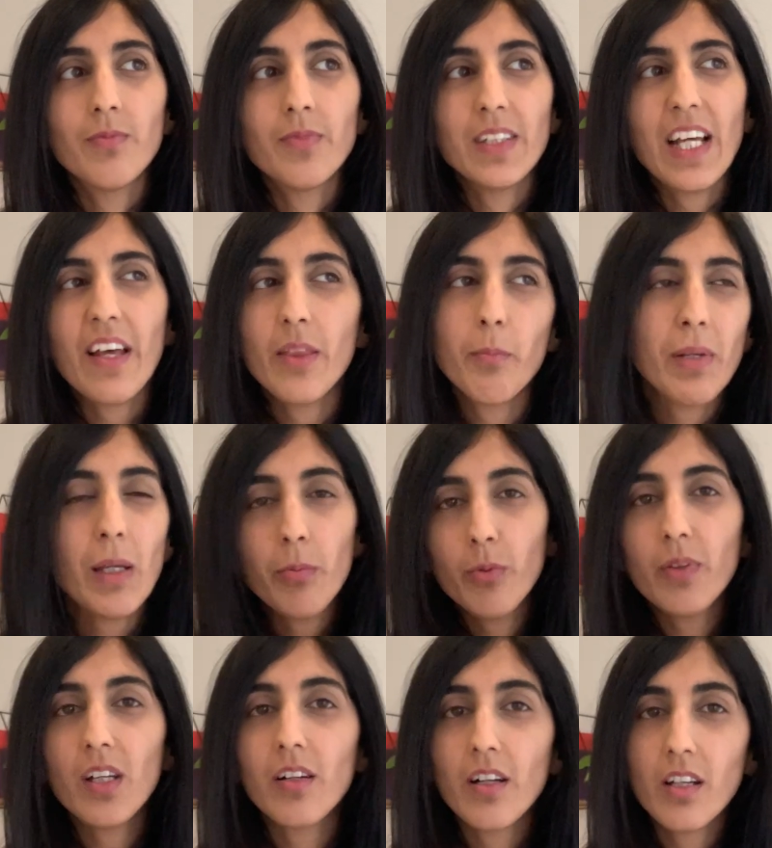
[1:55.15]
the people
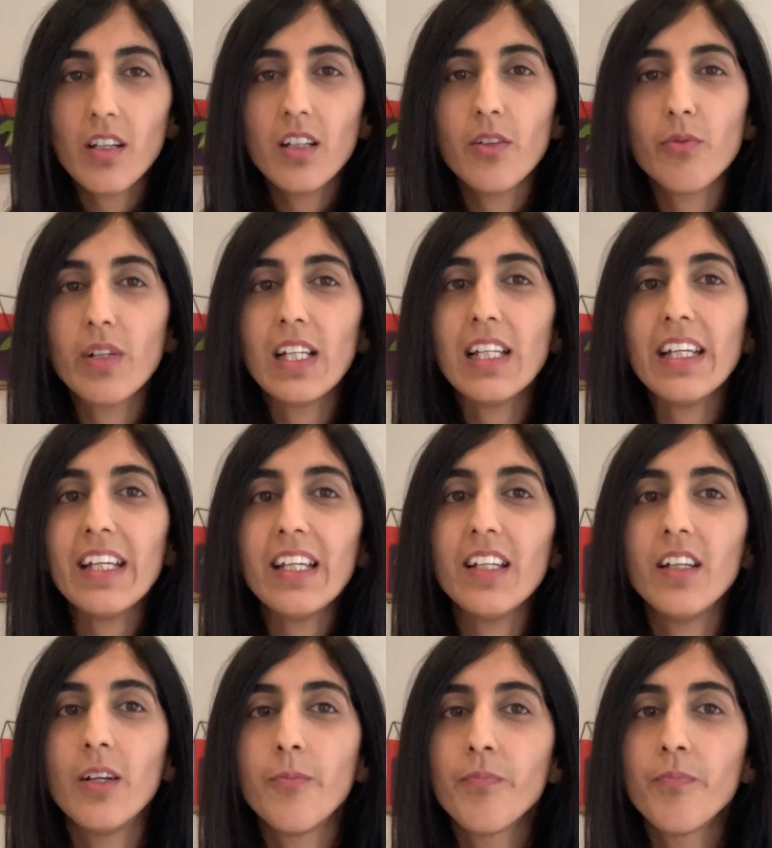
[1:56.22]
that are going to really